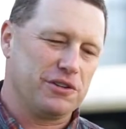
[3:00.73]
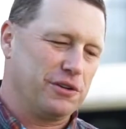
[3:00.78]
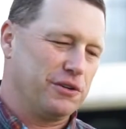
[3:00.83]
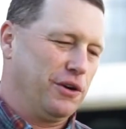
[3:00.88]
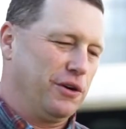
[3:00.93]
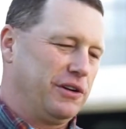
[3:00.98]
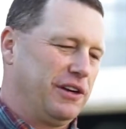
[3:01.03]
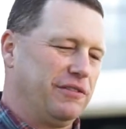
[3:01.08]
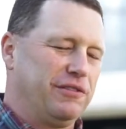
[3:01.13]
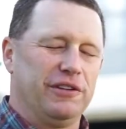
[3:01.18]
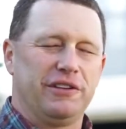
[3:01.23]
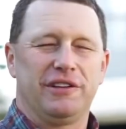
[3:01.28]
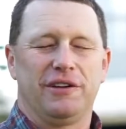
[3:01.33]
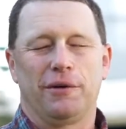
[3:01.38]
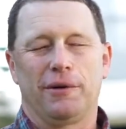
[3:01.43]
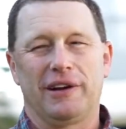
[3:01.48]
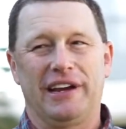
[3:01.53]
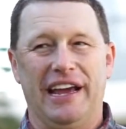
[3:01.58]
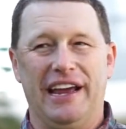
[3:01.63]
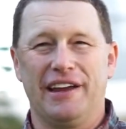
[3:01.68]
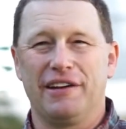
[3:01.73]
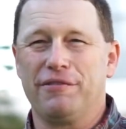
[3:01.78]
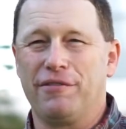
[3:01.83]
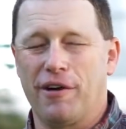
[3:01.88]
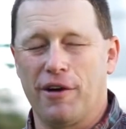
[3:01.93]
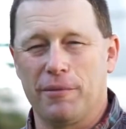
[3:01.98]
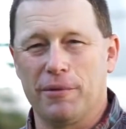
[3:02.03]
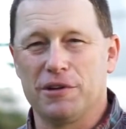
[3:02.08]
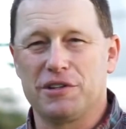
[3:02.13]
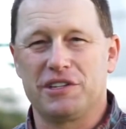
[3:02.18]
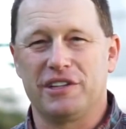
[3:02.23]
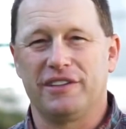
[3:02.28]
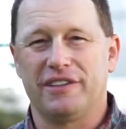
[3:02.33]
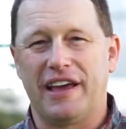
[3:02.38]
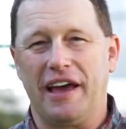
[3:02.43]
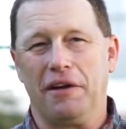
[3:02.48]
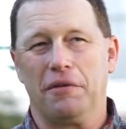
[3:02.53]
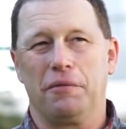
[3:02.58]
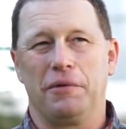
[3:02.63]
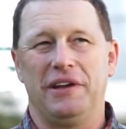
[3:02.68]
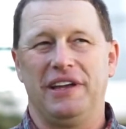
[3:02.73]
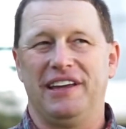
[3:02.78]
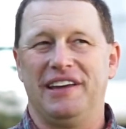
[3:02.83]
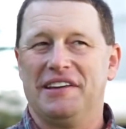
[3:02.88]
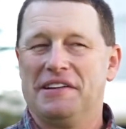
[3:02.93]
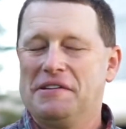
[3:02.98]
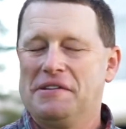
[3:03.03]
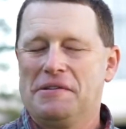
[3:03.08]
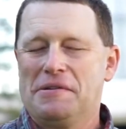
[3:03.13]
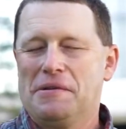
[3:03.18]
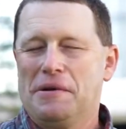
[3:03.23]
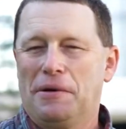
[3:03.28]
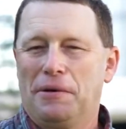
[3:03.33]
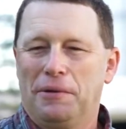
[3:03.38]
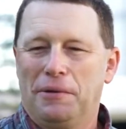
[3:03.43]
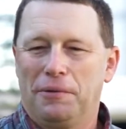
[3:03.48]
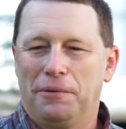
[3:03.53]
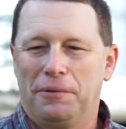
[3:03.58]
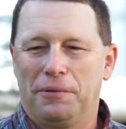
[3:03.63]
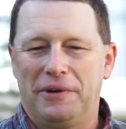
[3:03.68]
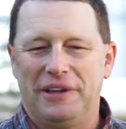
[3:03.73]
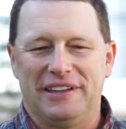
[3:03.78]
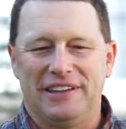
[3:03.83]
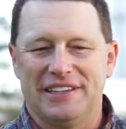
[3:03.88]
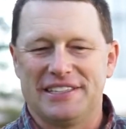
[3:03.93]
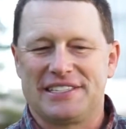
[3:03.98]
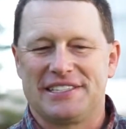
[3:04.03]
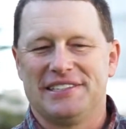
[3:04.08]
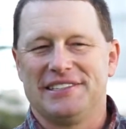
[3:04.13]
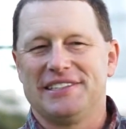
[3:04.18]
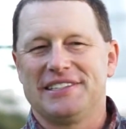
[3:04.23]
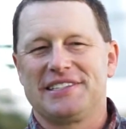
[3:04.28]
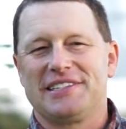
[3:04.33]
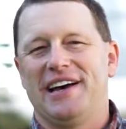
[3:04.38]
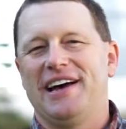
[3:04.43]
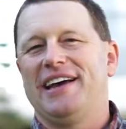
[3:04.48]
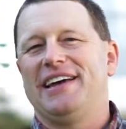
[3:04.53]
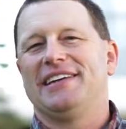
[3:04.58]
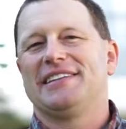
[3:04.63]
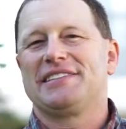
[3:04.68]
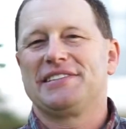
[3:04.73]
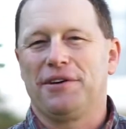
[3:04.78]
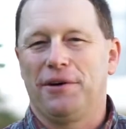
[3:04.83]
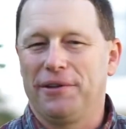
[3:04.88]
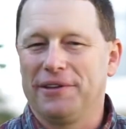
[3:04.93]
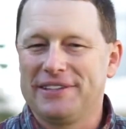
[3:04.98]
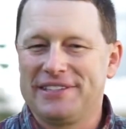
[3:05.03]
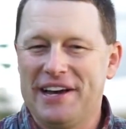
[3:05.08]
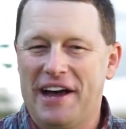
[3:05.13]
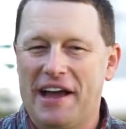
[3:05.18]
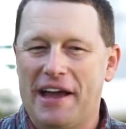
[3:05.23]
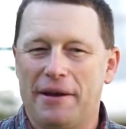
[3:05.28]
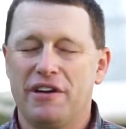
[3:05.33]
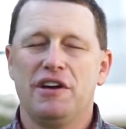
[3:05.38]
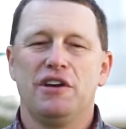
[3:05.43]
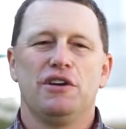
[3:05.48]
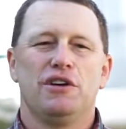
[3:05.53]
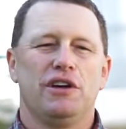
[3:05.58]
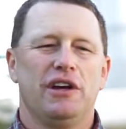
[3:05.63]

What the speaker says: no different than organic farmers in that we listen to science all the time.